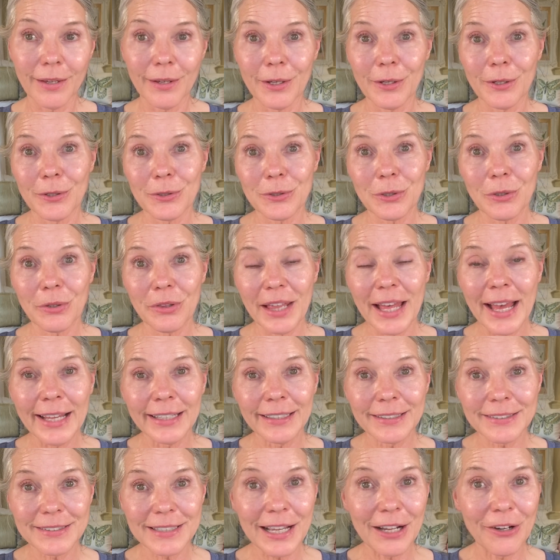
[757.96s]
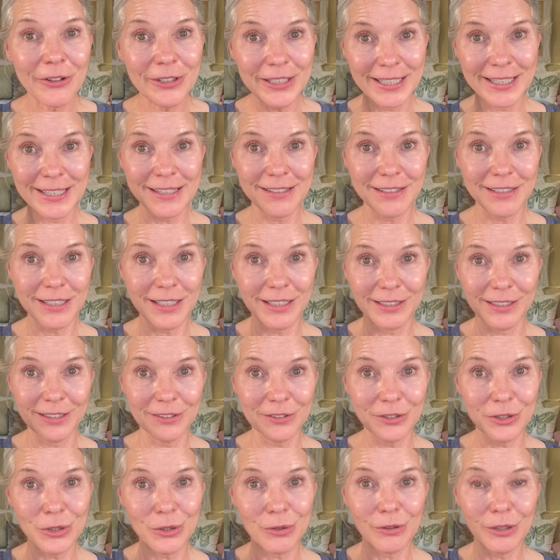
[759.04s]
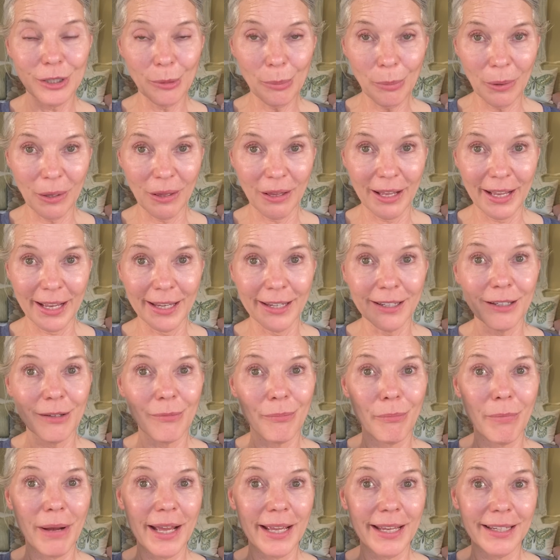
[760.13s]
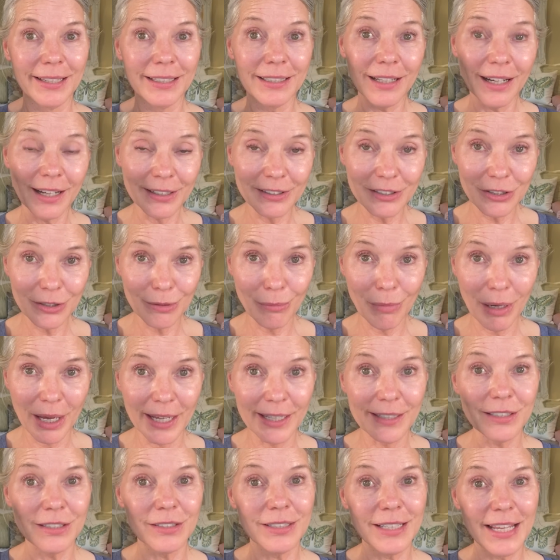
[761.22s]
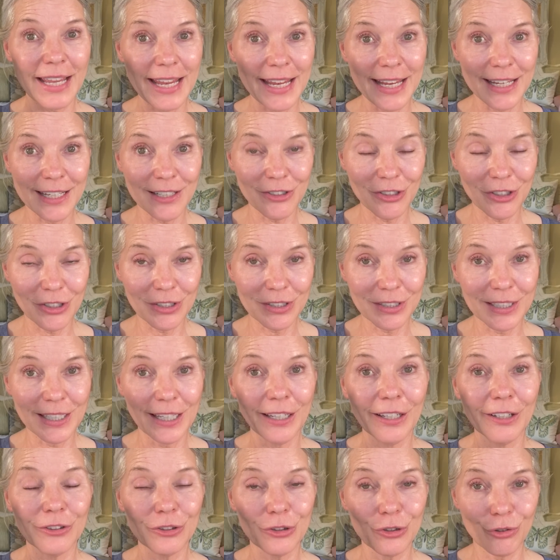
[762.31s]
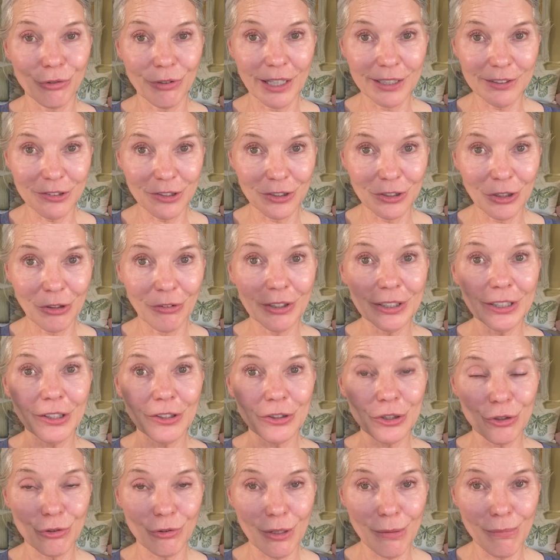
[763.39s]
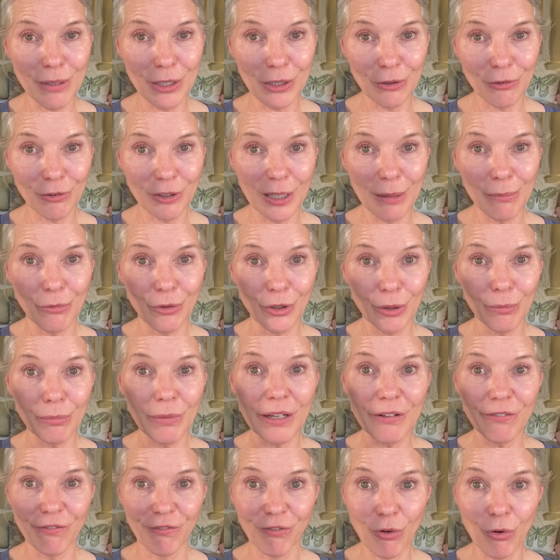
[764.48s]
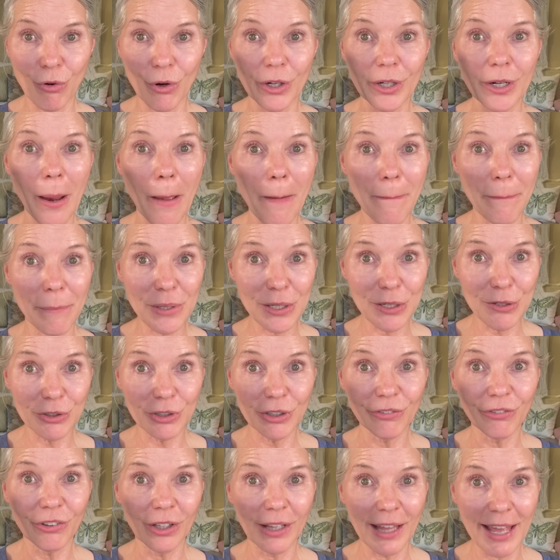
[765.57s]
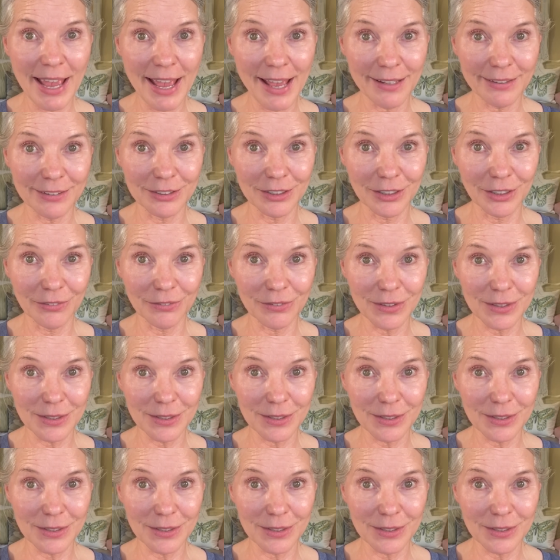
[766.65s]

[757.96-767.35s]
So that is how easy it is to apply my customized Agency tretinoin treatment cream with my 4 beautiful actives.